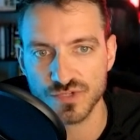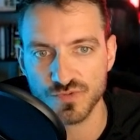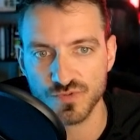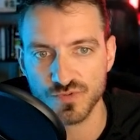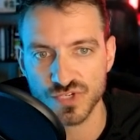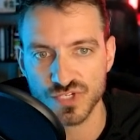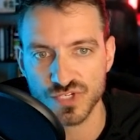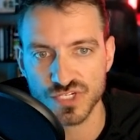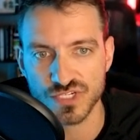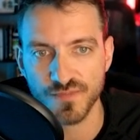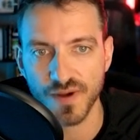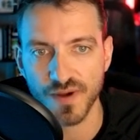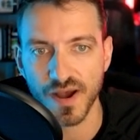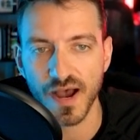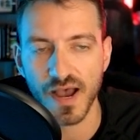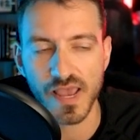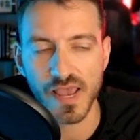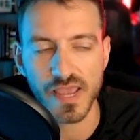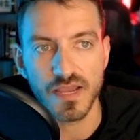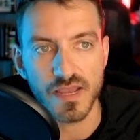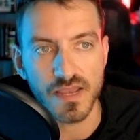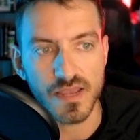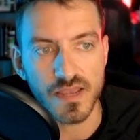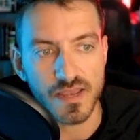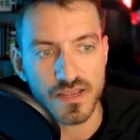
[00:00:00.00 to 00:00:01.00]
which is
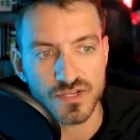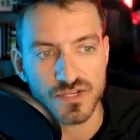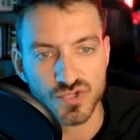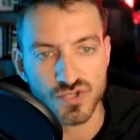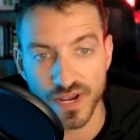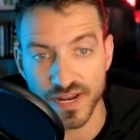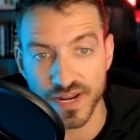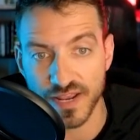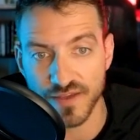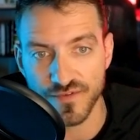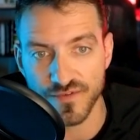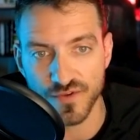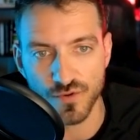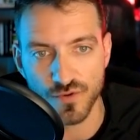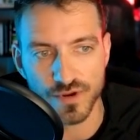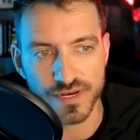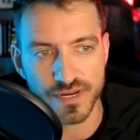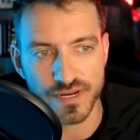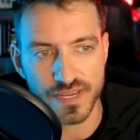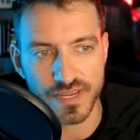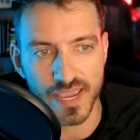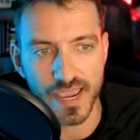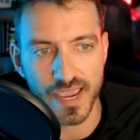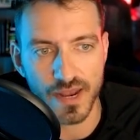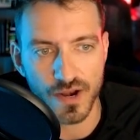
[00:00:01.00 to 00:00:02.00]
my trading view
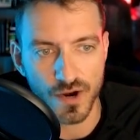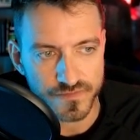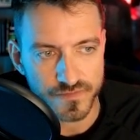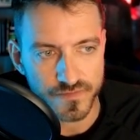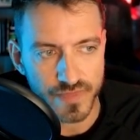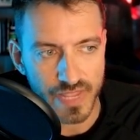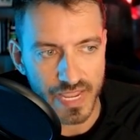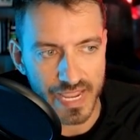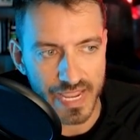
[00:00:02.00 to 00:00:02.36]
indicator.